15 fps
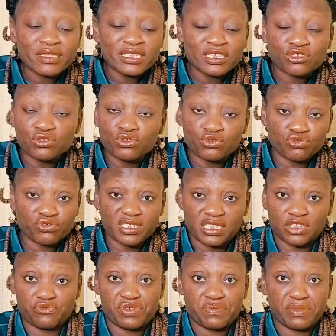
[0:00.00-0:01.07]
the truth
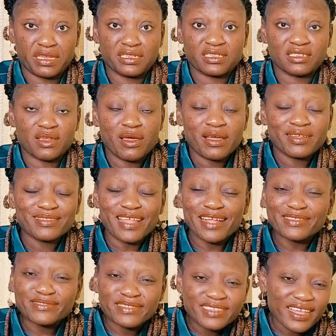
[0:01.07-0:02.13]
still remains
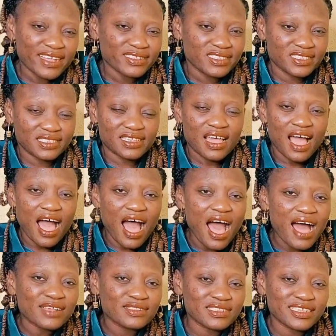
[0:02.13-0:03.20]
that debt
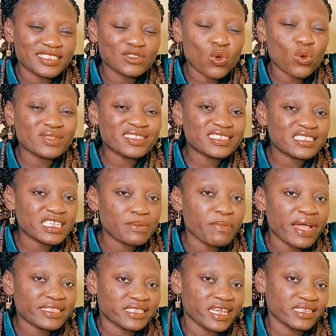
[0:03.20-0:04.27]
has its own
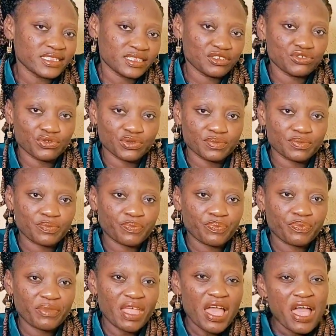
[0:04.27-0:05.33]
stigmatization.
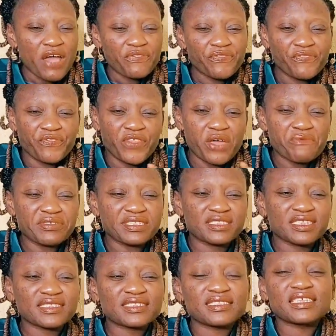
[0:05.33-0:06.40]
There is
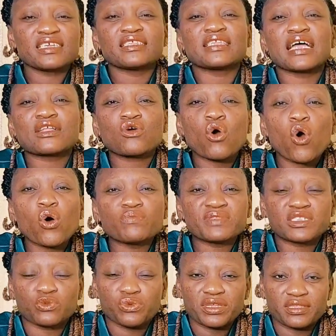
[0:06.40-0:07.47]
this thing that
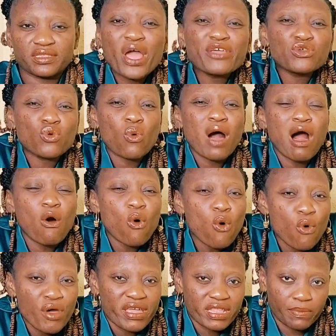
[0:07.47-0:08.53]
comes with when you are
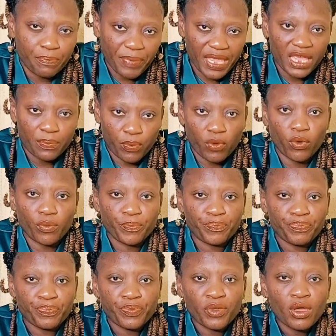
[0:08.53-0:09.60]
owing people
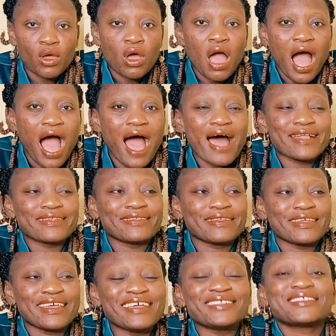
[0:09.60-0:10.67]
and
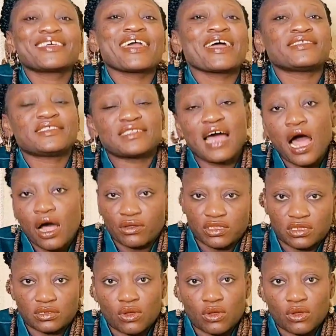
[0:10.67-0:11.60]
it gets out.